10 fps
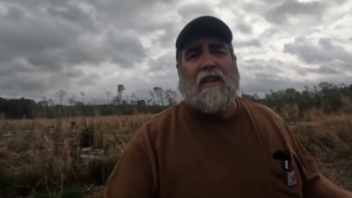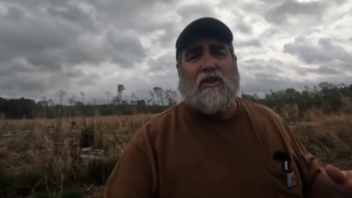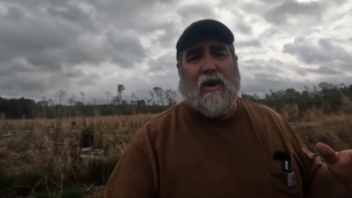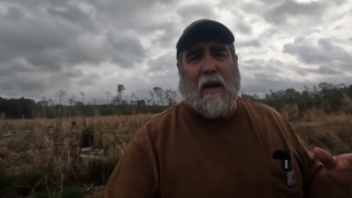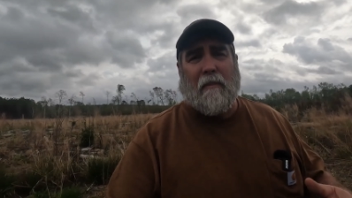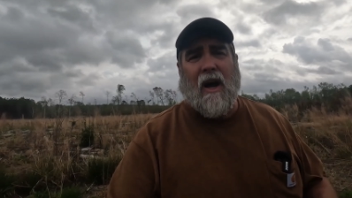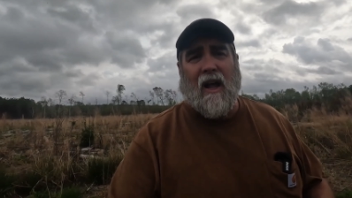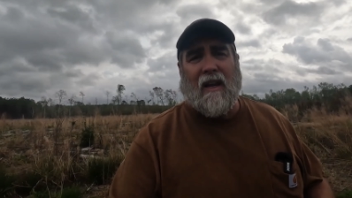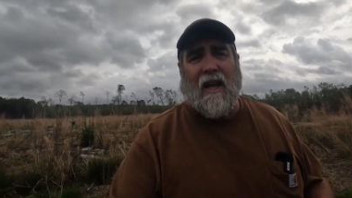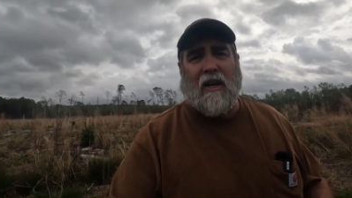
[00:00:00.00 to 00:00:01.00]
to try to
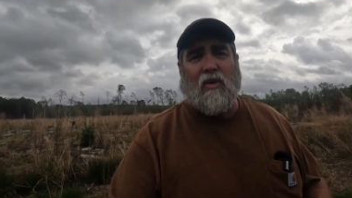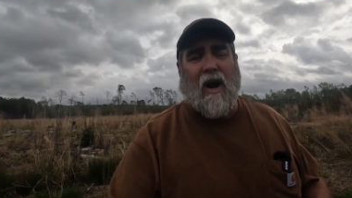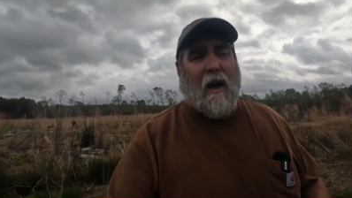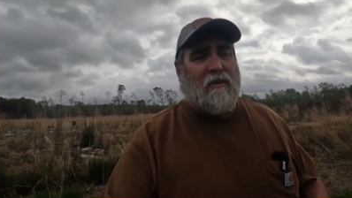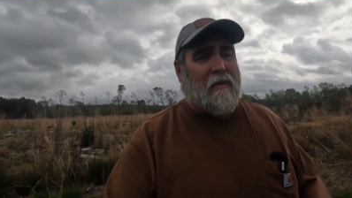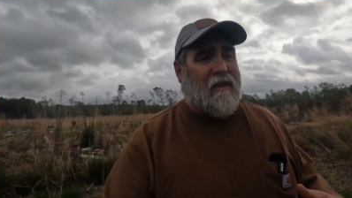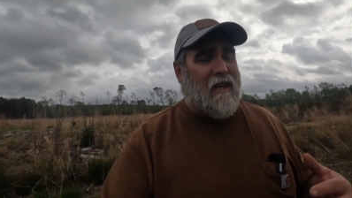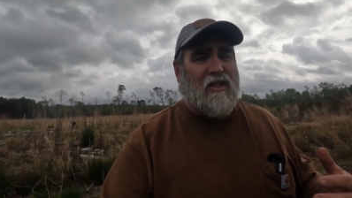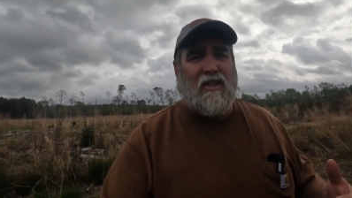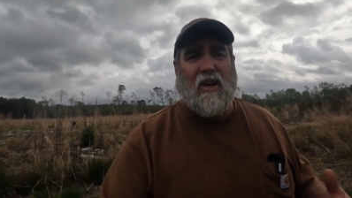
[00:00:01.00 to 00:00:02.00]
pollinate crops. But
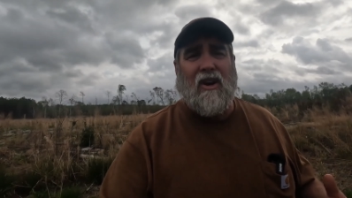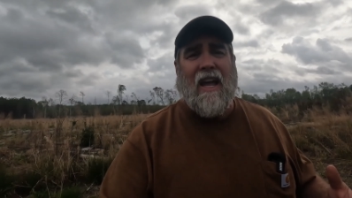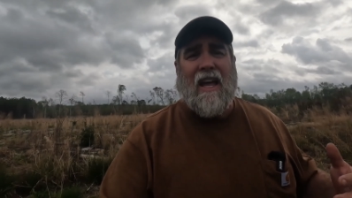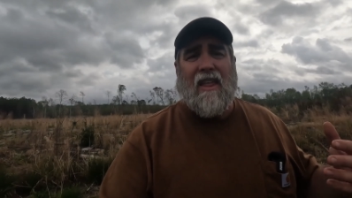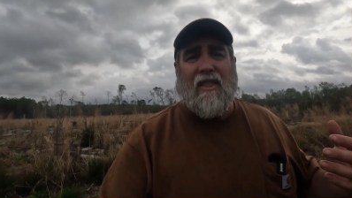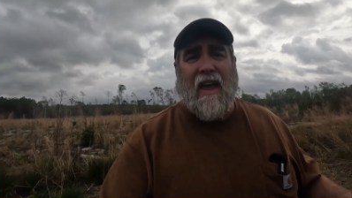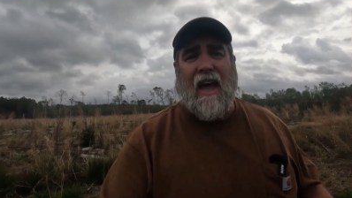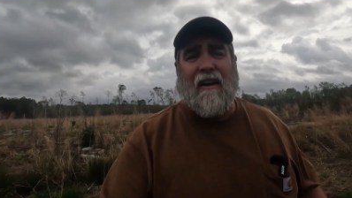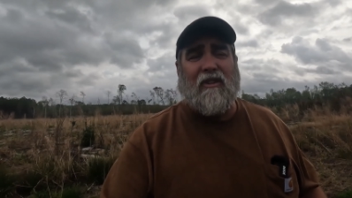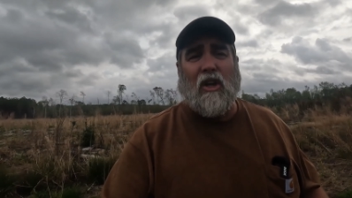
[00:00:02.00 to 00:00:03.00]
this year they have